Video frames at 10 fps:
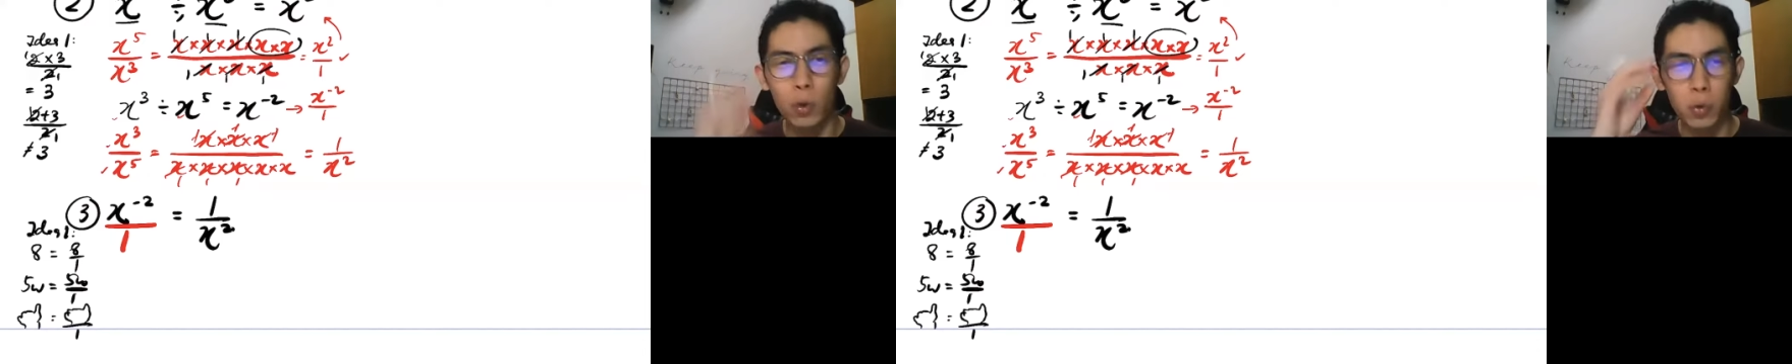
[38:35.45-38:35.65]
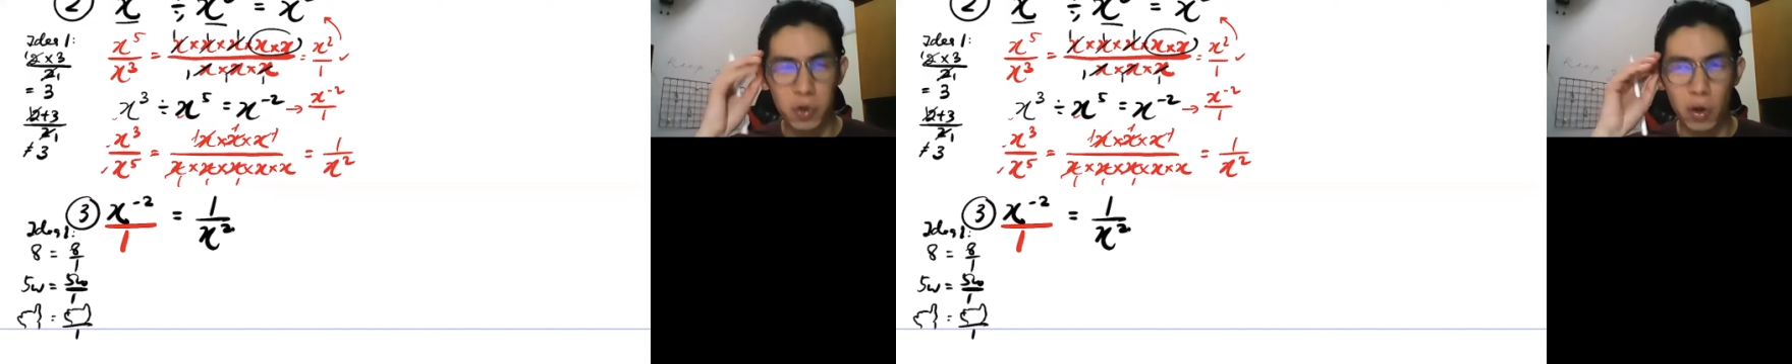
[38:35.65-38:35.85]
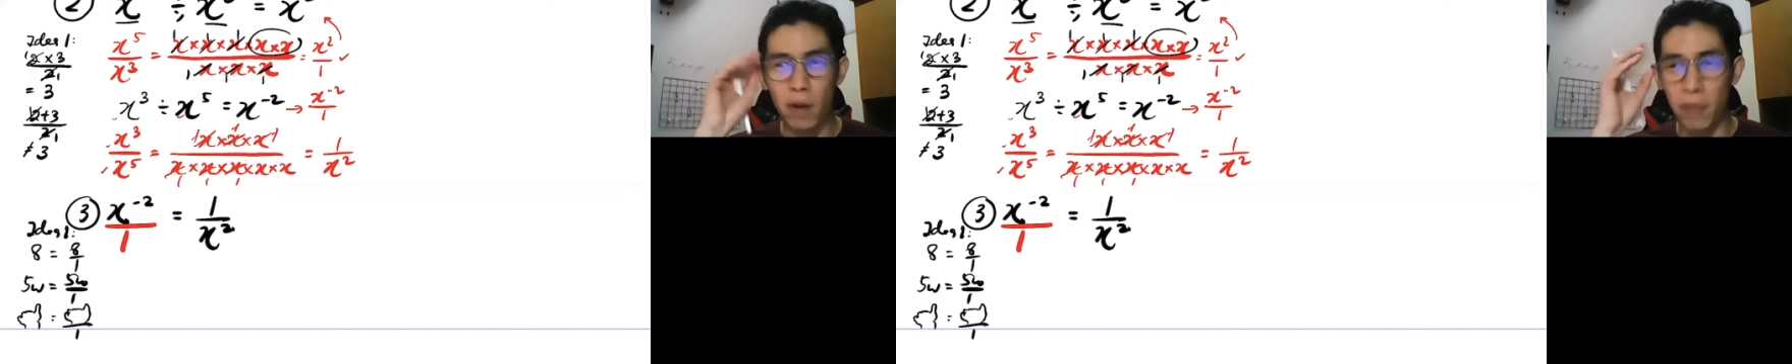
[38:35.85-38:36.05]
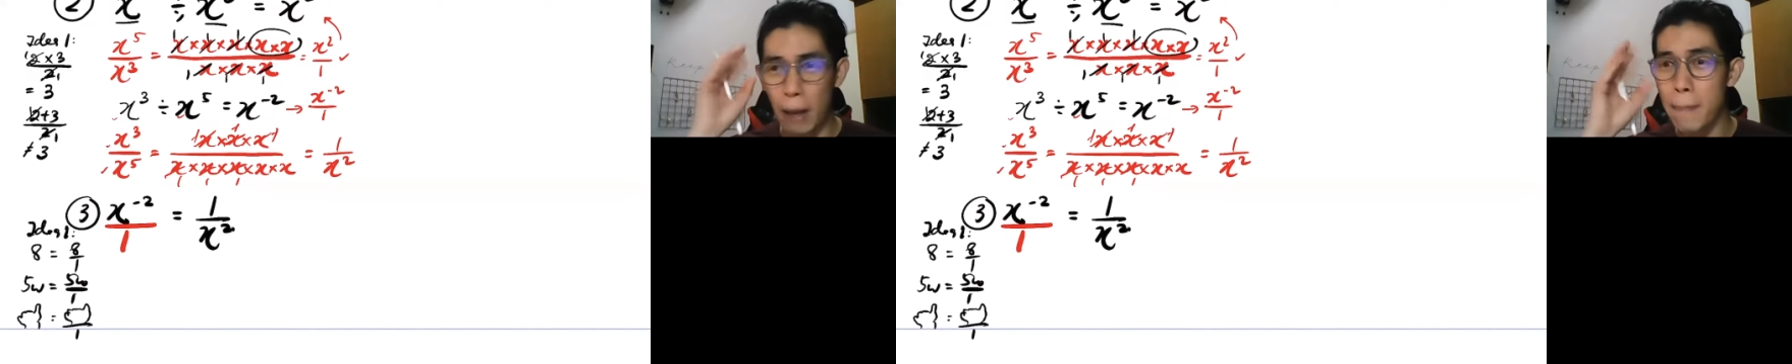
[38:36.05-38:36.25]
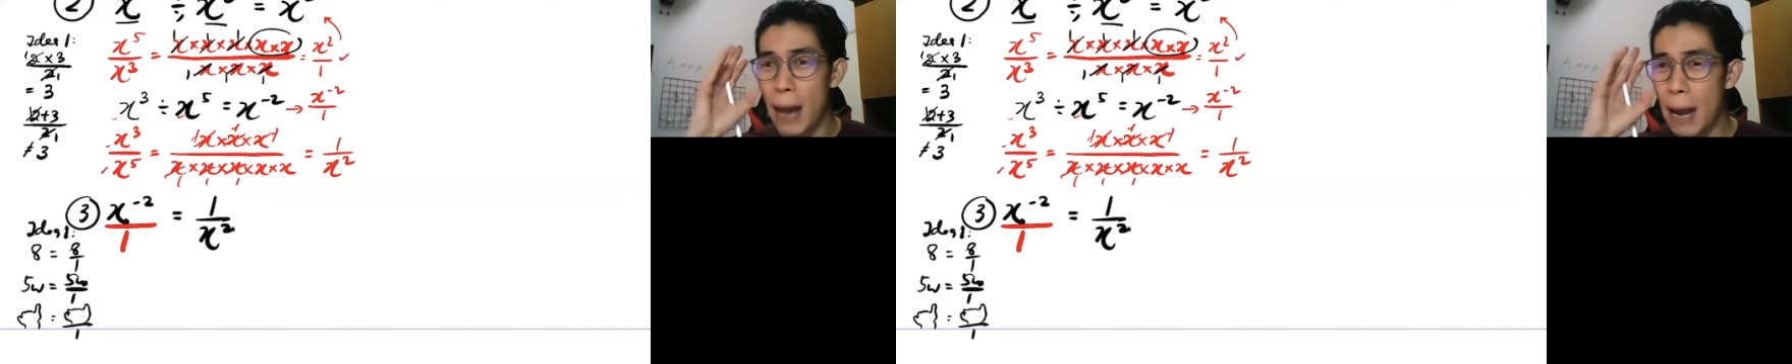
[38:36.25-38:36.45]
to sort of like
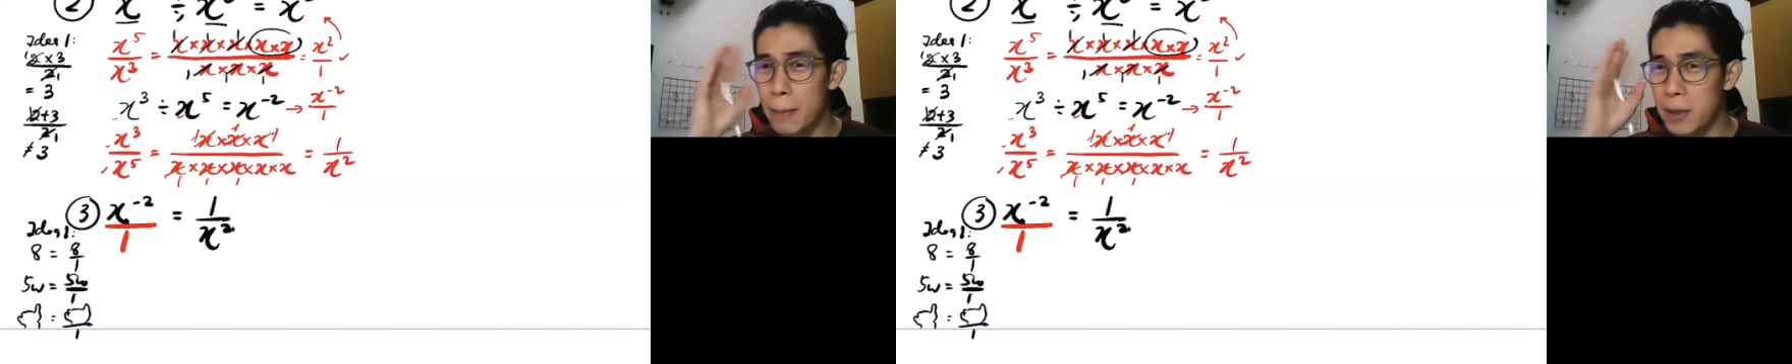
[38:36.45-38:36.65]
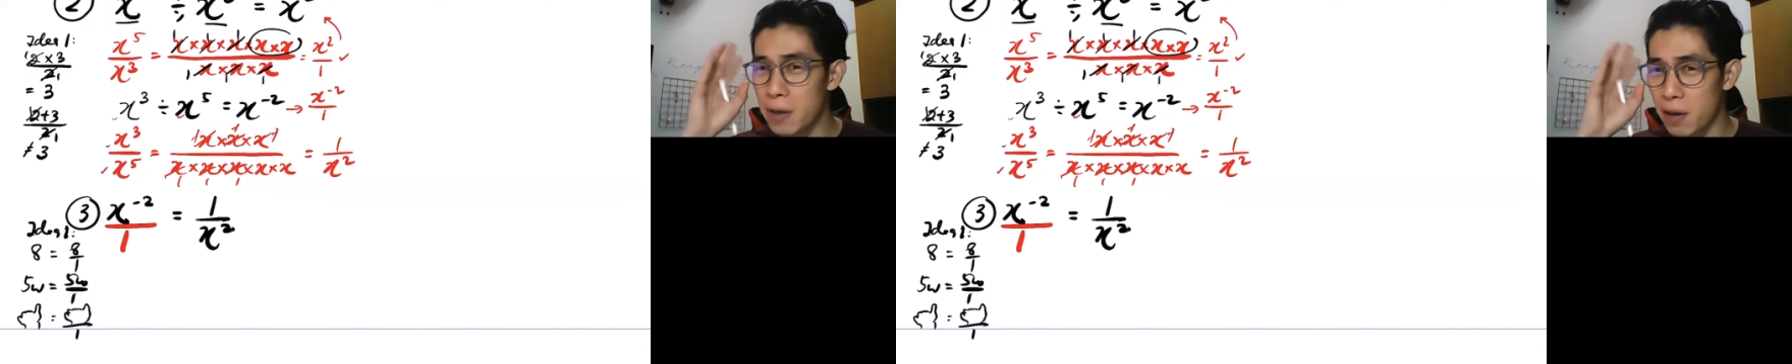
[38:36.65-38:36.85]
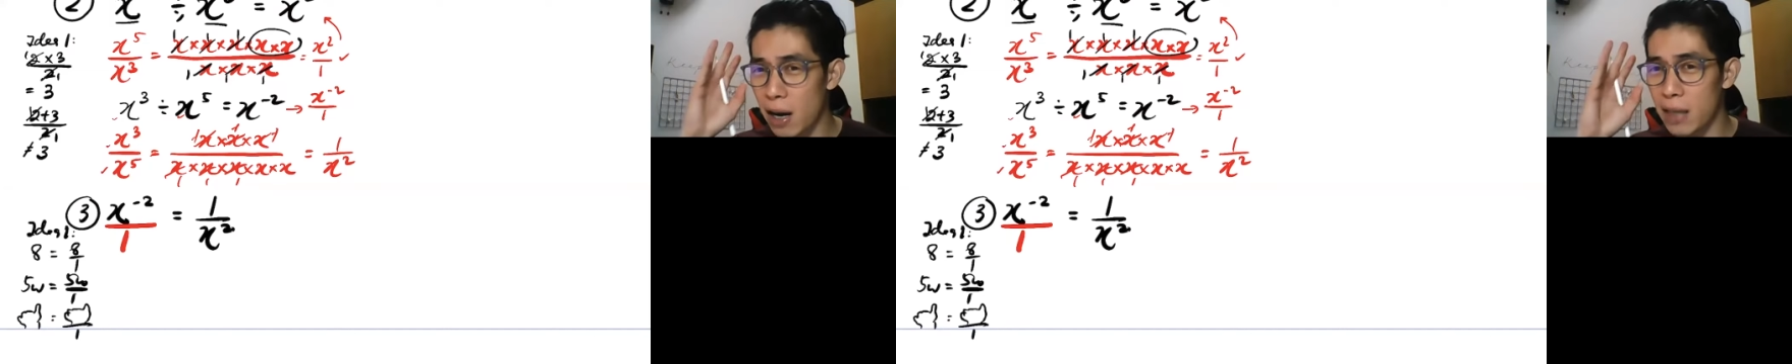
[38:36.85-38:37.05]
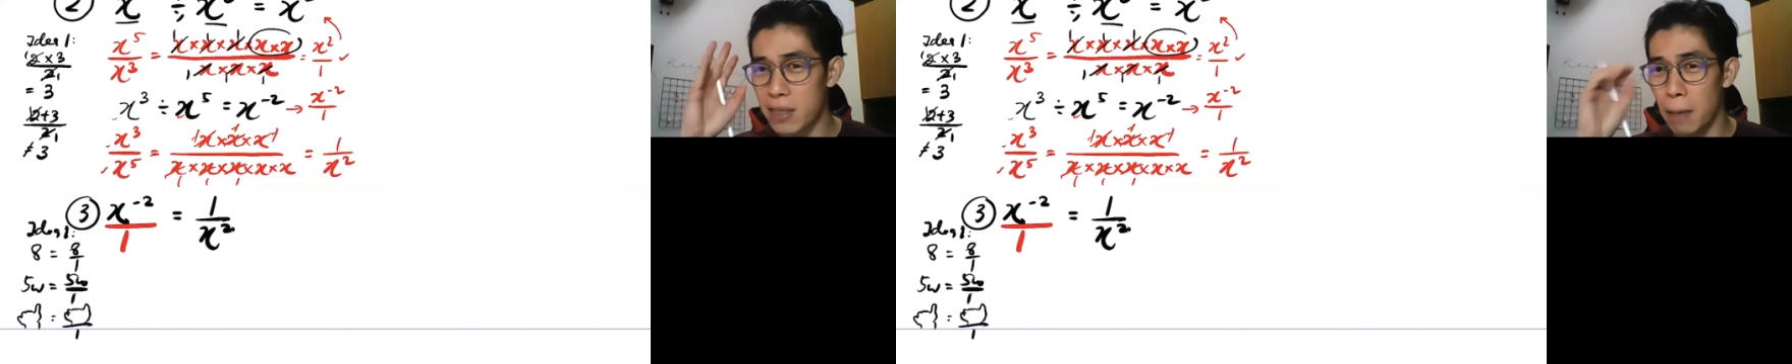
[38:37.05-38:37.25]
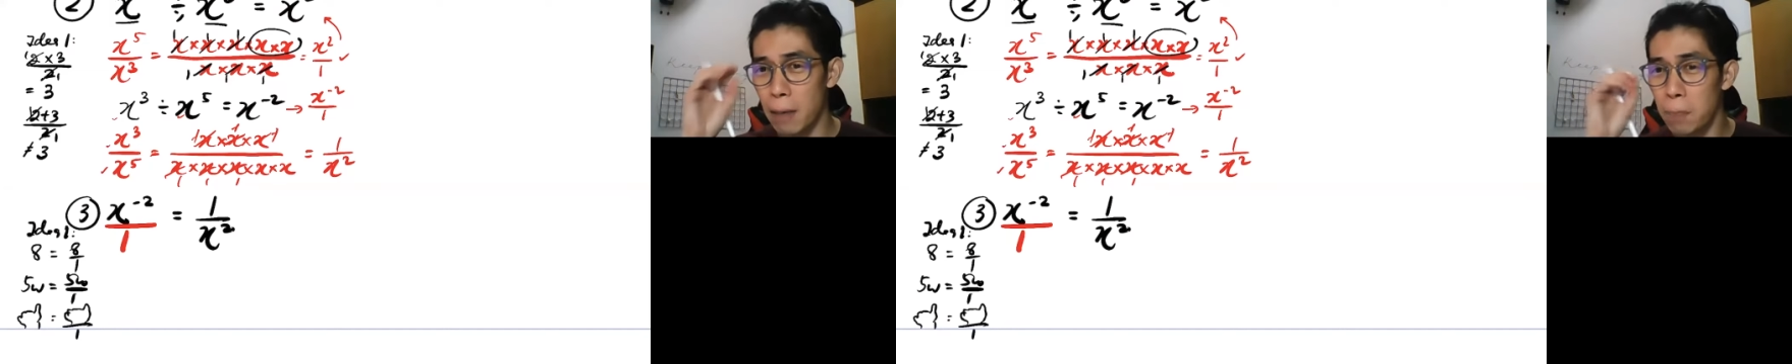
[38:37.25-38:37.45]
memorize
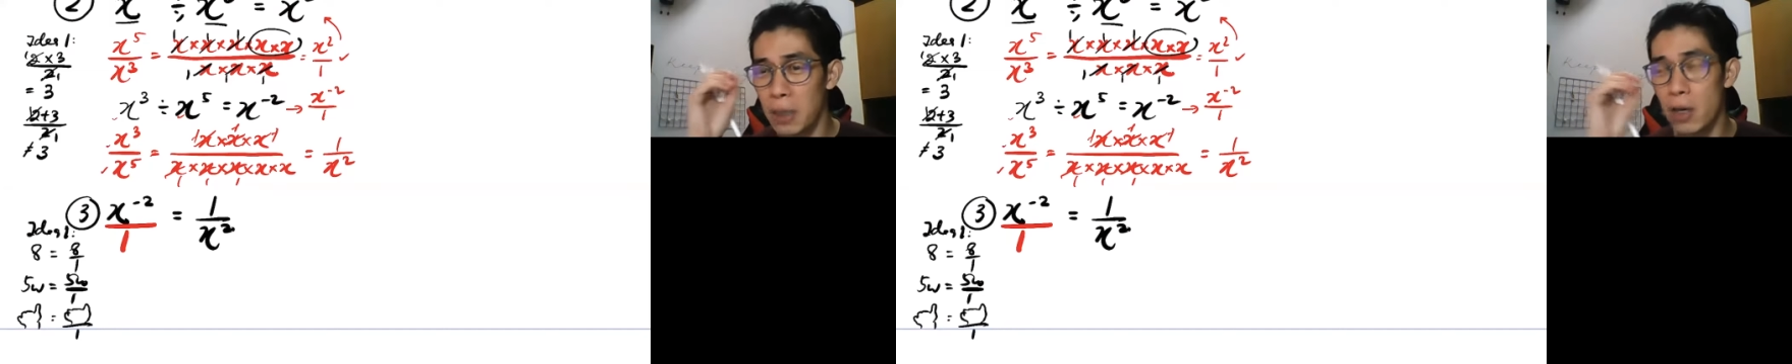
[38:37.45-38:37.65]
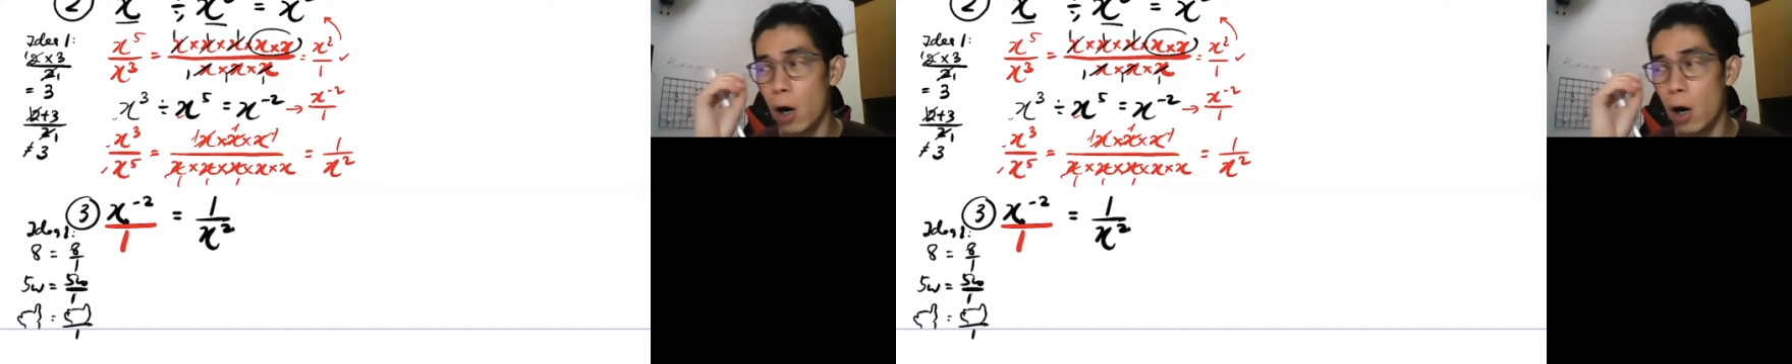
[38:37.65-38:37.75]
a bit